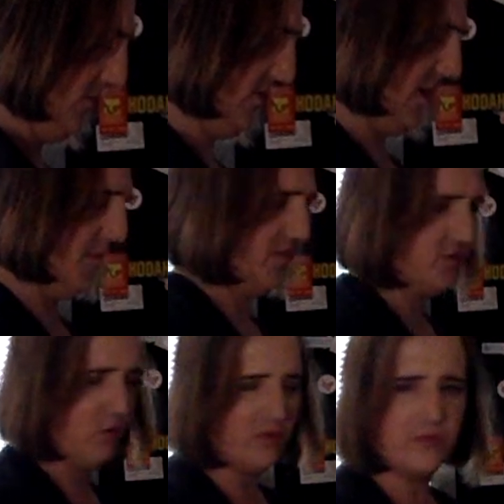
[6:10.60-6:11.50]
captain's
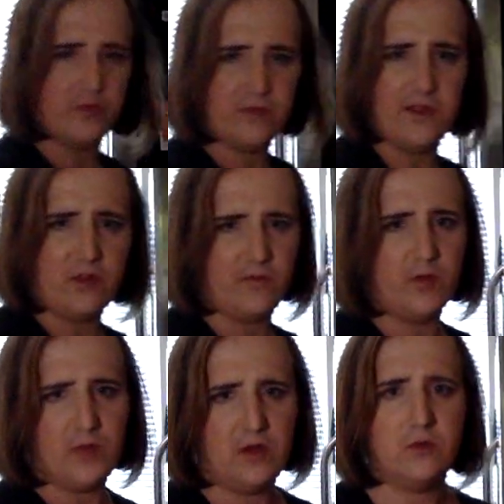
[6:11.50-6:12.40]
course, was there for
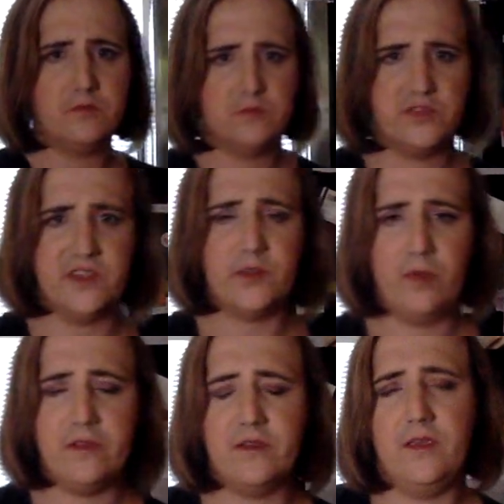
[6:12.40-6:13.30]
about 6
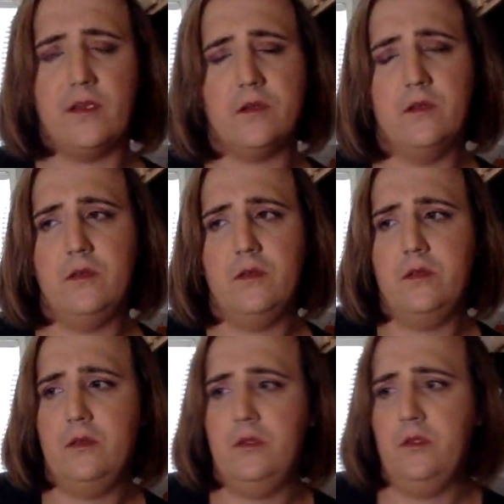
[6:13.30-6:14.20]
months again.
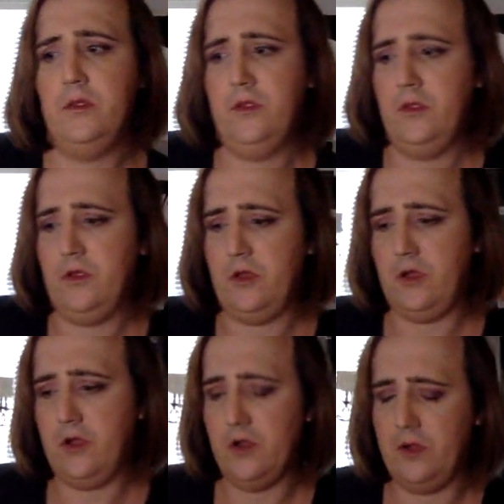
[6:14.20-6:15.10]

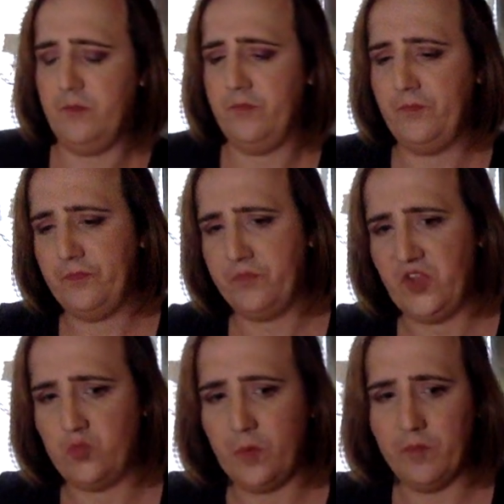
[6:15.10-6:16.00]

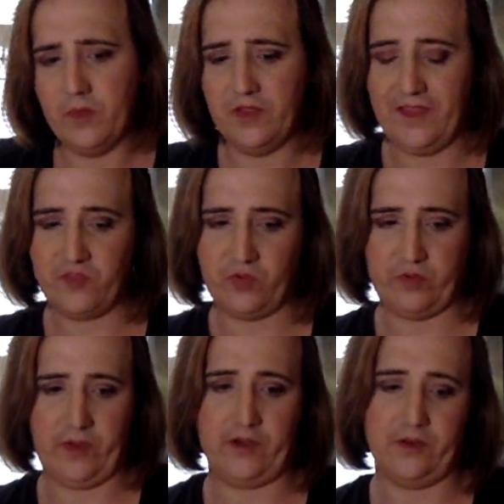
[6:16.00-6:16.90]
That's
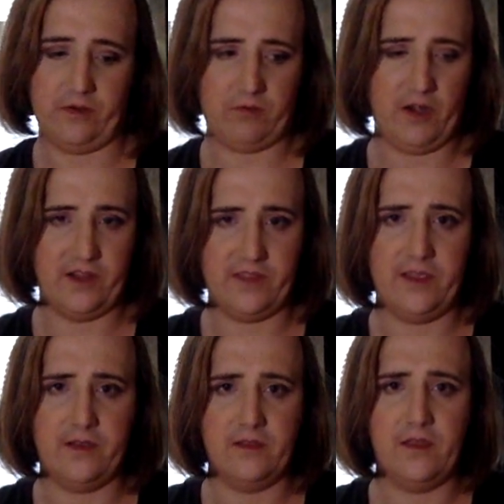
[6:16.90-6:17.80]
actually right at the
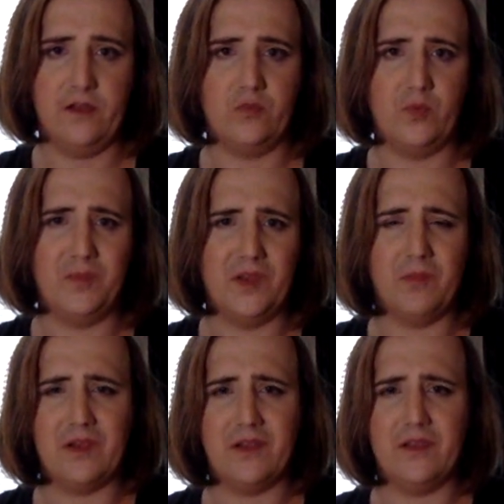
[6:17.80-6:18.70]
end of that is when me and
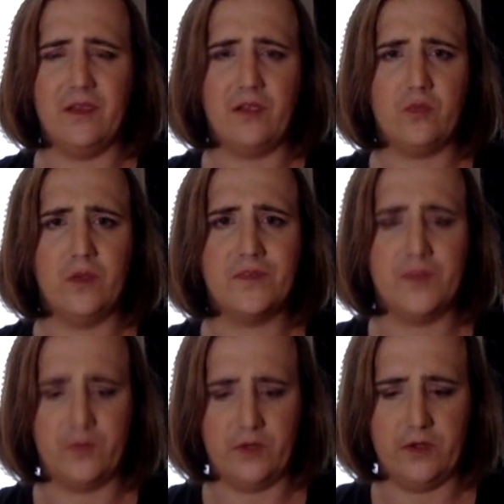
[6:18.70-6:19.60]
my ex-wife
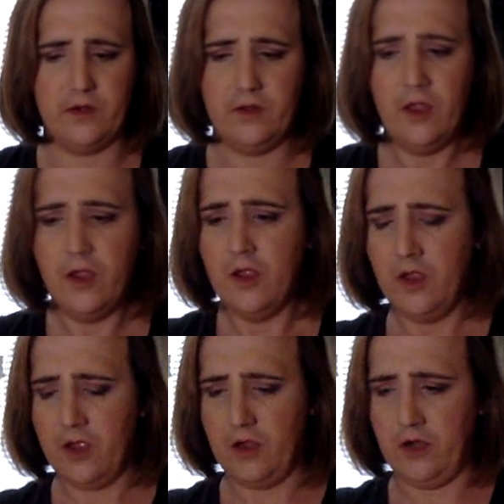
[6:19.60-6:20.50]
separated.
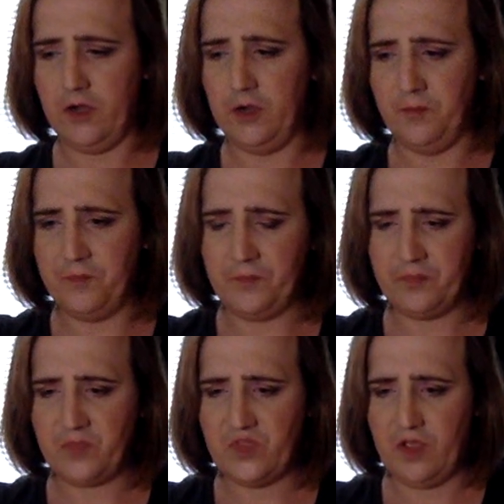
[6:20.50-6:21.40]

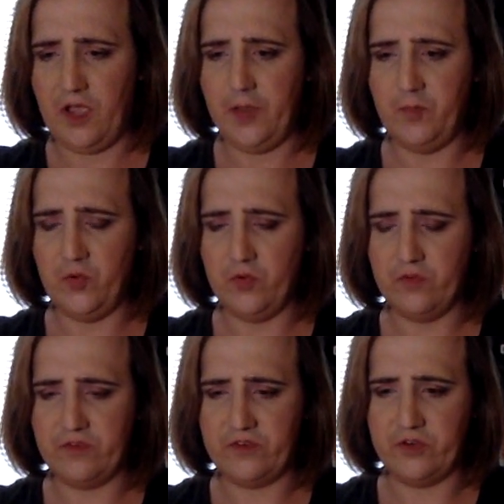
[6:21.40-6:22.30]
I
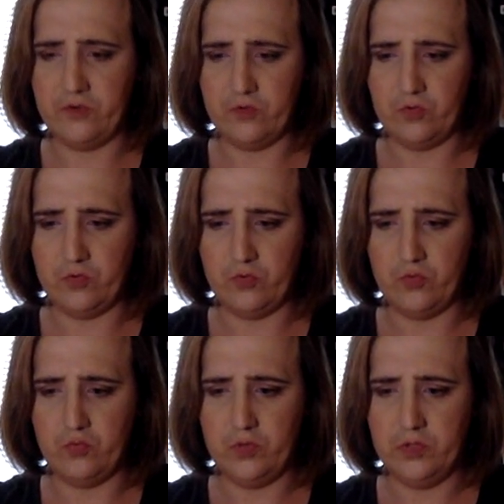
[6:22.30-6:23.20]
moved to